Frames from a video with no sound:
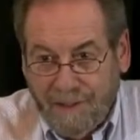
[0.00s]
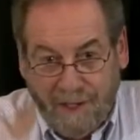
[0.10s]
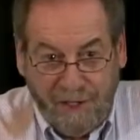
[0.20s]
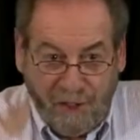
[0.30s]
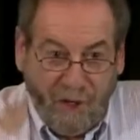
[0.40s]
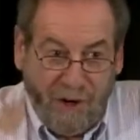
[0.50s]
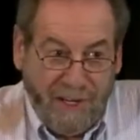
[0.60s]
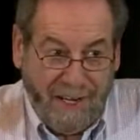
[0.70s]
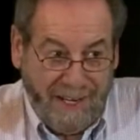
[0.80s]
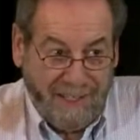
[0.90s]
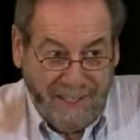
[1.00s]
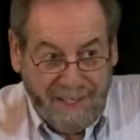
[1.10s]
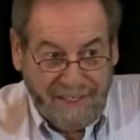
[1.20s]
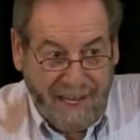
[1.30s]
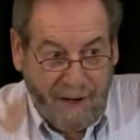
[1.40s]
Now, he's sorry that he
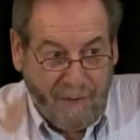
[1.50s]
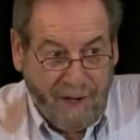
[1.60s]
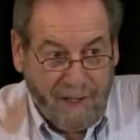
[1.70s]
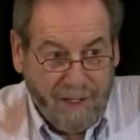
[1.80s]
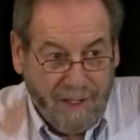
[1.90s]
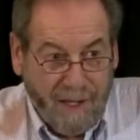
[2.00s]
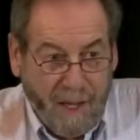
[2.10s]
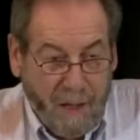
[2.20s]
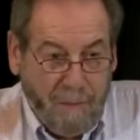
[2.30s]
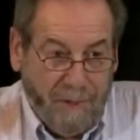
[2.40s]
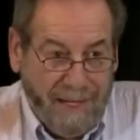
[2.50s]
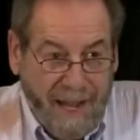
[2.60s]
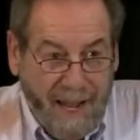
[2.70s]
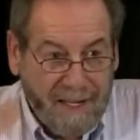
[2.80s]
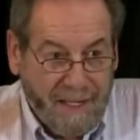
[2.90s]
did it that way, but he
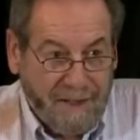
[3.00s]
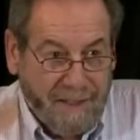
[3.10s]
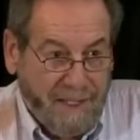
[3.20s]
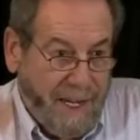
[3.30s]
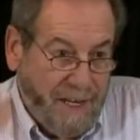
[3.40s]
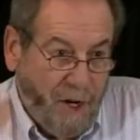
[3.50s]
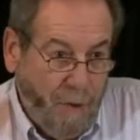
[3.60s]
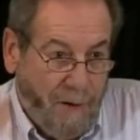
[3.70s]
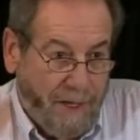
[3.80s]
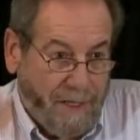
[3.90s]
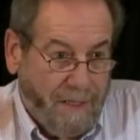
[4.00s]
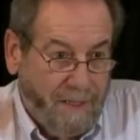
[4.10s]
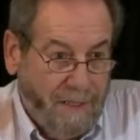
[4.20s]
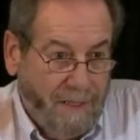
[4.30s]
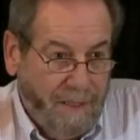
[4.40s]
had nothing. He had nobody.
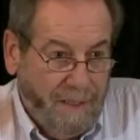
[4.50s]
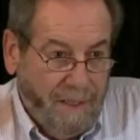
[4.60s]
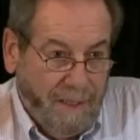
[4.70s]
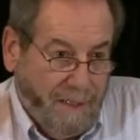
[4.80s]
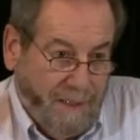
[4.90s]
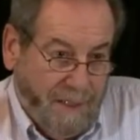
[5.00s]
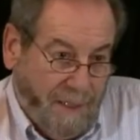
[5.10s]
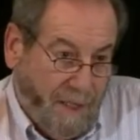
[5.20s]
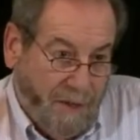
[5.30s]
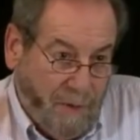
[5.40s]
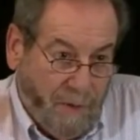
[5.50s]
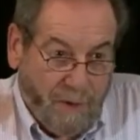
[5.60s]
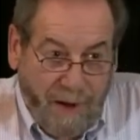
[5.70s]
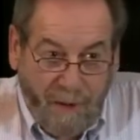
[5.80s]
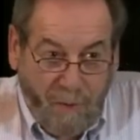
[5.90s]
You know, he went
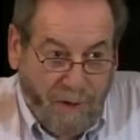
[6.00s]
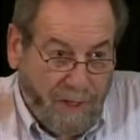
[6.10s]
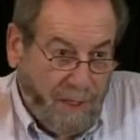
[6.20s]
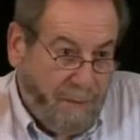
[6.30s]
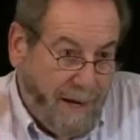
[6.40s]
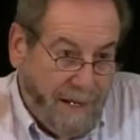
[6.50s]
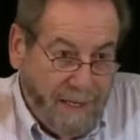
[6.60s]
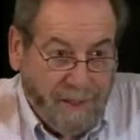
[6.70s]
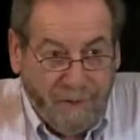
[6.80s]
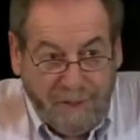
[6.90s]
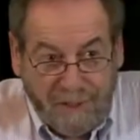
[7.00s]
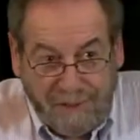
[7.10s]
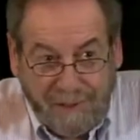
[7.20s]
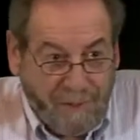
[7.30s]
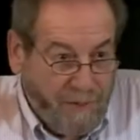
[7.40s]
around working, painting, doing
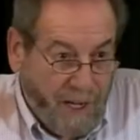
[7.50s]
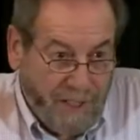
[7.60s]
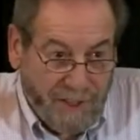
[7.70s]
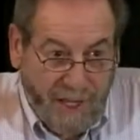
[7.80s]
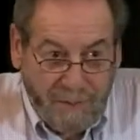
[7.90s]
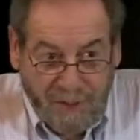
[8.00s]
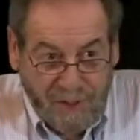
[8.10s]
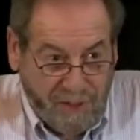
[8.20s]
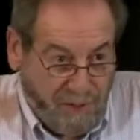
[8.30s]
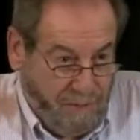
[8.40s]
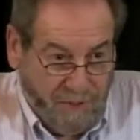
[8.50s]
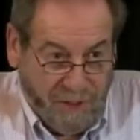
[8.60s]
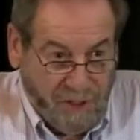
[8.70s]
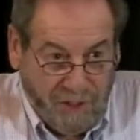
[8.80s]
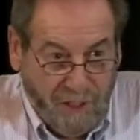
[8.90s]
different odd jobs
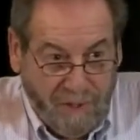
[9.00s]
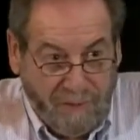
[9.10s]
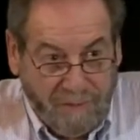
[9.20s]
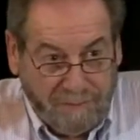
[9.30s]
just to live.